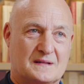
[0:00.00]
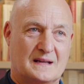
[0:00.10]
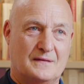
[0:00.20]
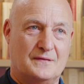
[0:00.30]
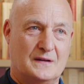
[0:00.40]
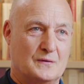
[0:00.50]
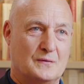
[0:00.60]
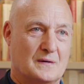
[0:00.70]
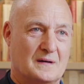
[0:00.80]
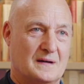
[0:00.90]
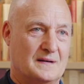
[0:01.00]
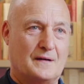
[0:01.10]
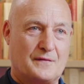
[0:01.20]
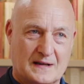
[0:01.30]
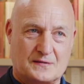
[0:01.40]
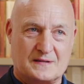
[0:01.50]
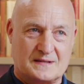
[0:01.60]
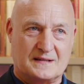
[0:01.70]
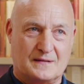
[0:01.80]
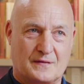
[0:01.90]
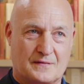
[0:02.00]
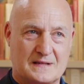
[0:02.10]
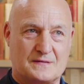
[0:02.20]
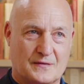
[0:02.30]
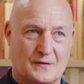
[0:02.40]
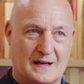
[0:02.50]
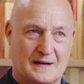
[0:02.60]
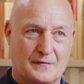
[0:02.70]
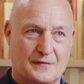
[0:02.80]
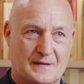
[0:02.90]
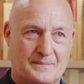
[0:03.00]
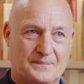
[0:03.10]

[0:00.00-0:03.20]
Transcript: to give you enough electricity for the rest of your life,